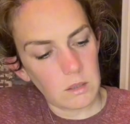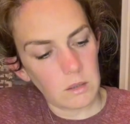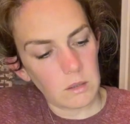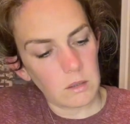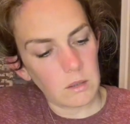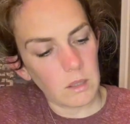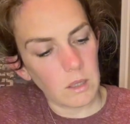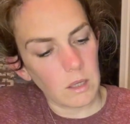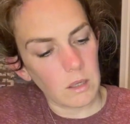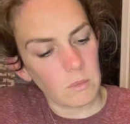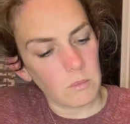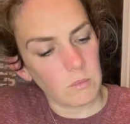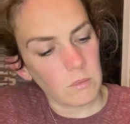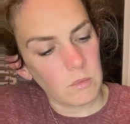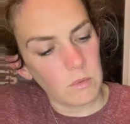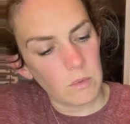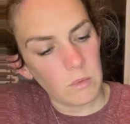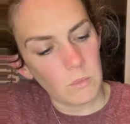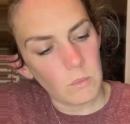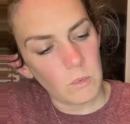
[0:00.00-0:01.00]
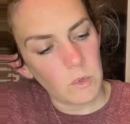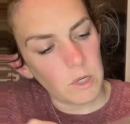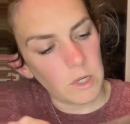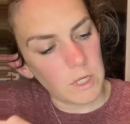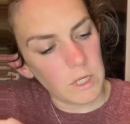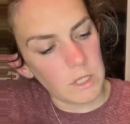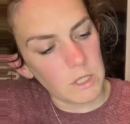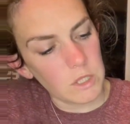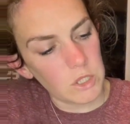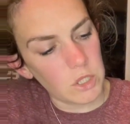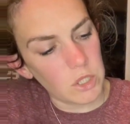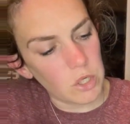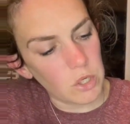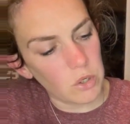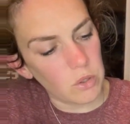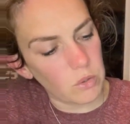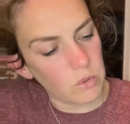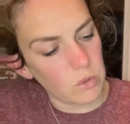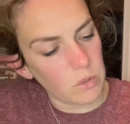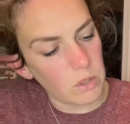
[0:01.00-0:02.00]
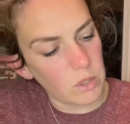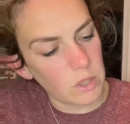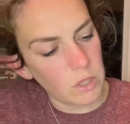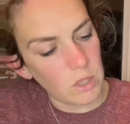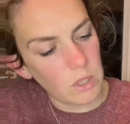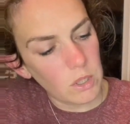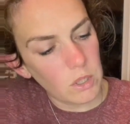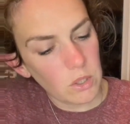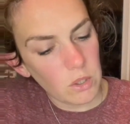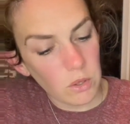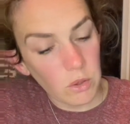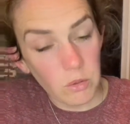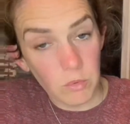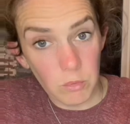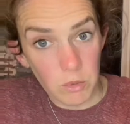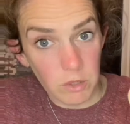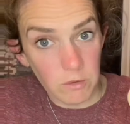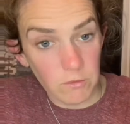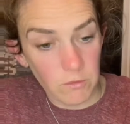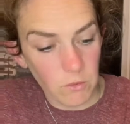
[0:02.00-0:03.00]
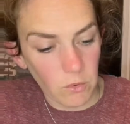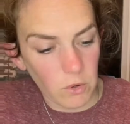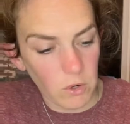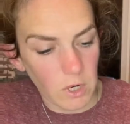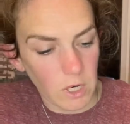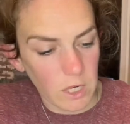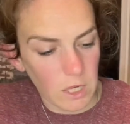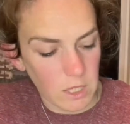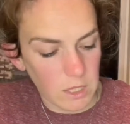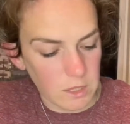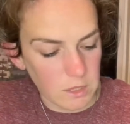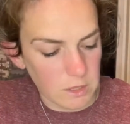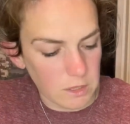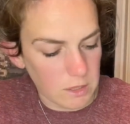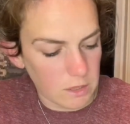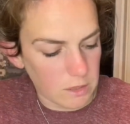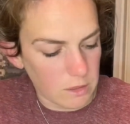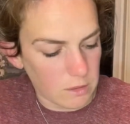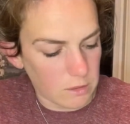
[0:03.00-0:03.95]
Okay. 1, 2, 3, 4 eyes.